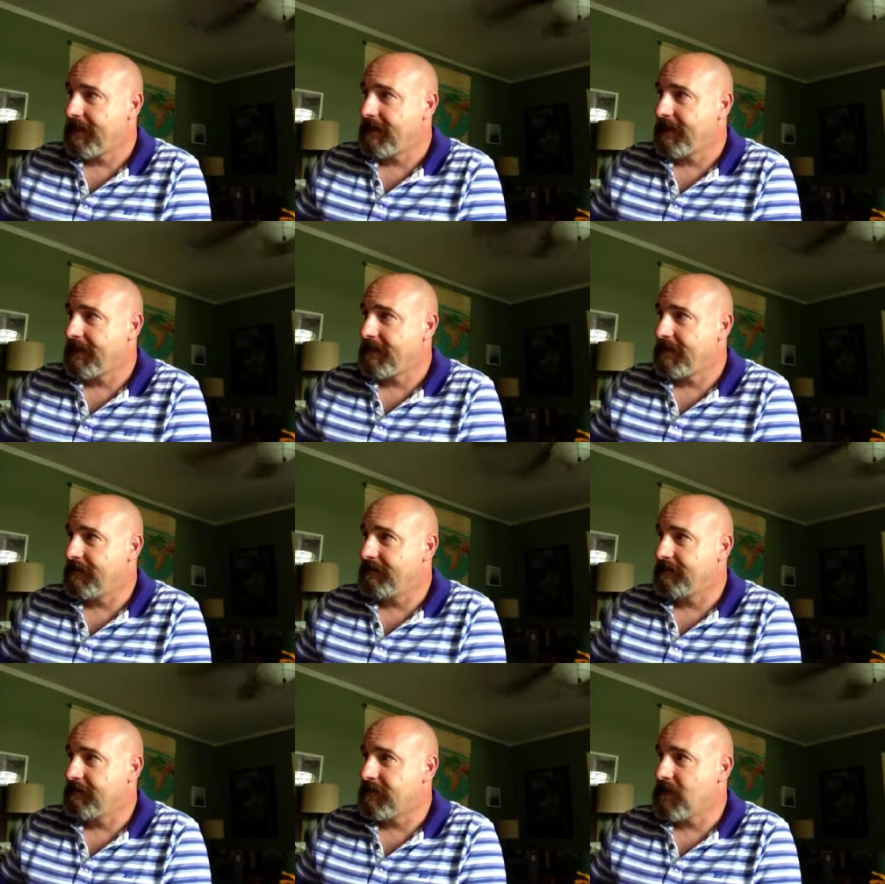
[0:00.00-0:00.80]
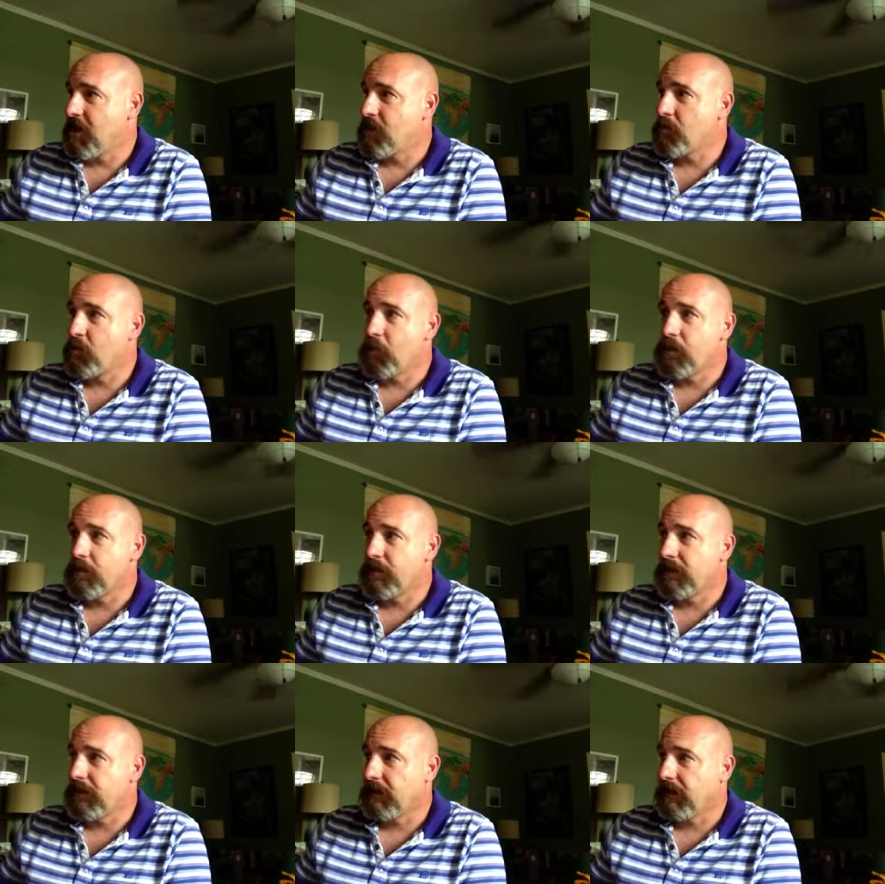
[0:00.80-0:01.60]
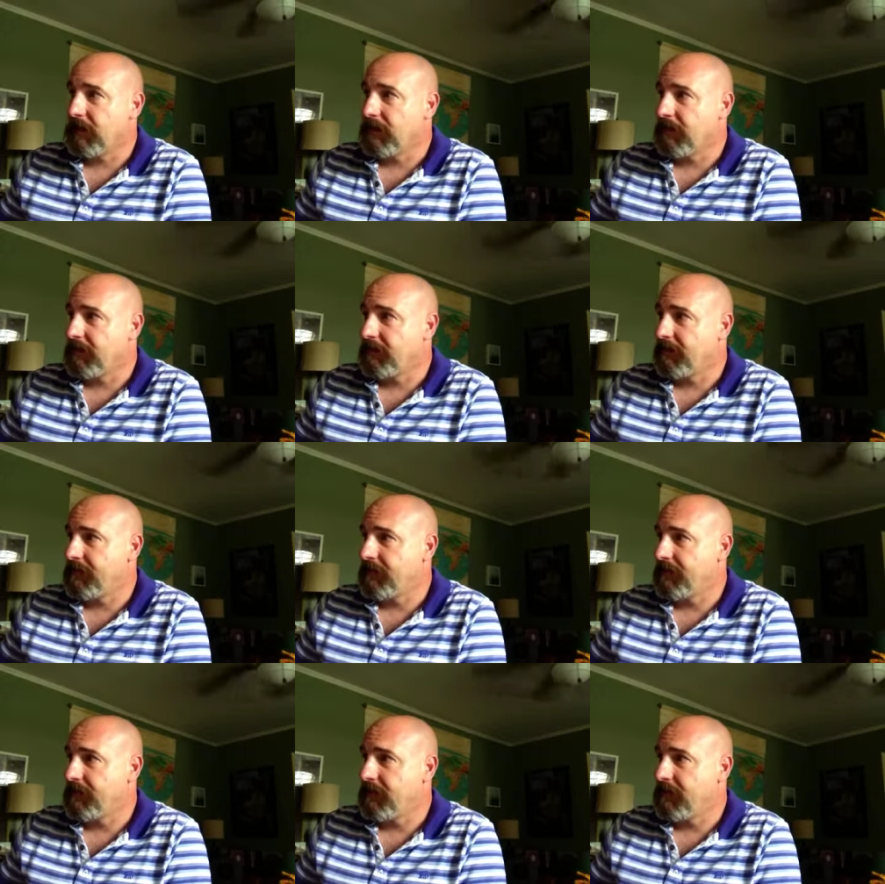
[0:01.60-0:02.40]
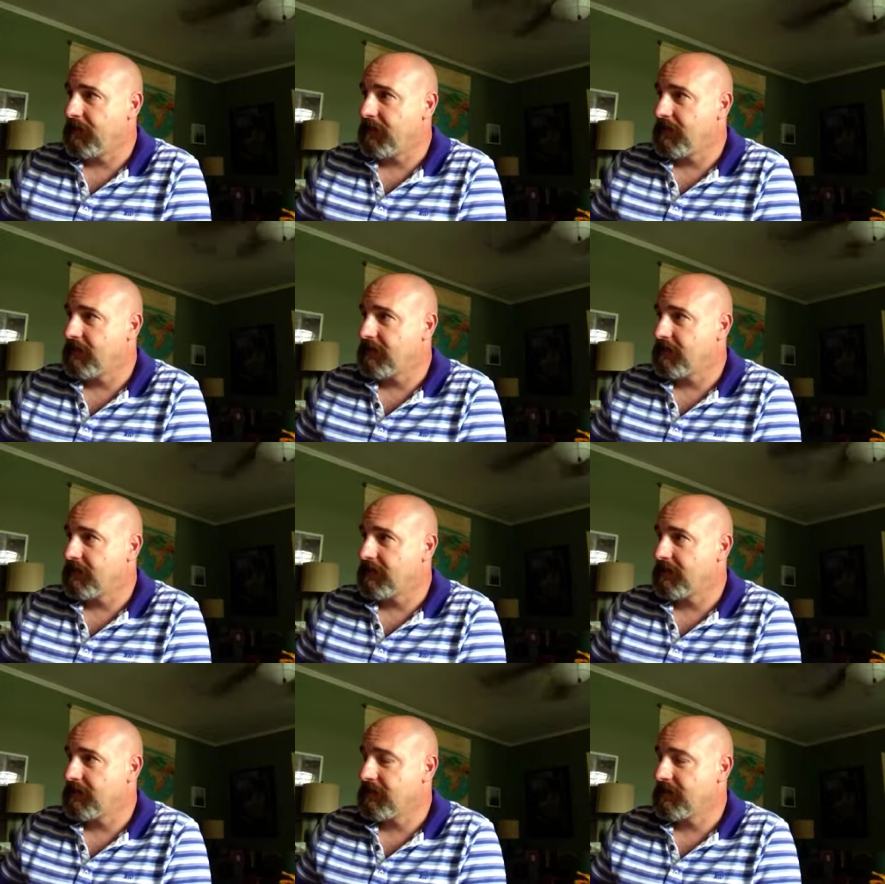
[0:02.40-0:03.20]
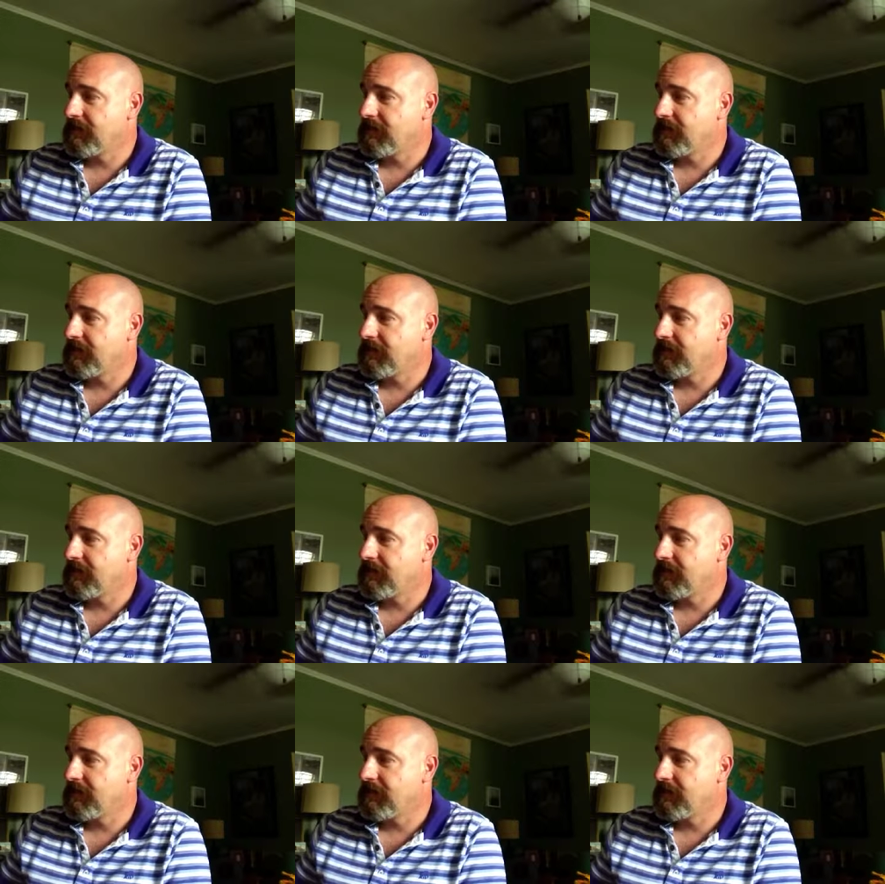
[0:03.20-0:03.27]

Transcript: Um, Dionne Warwick um, is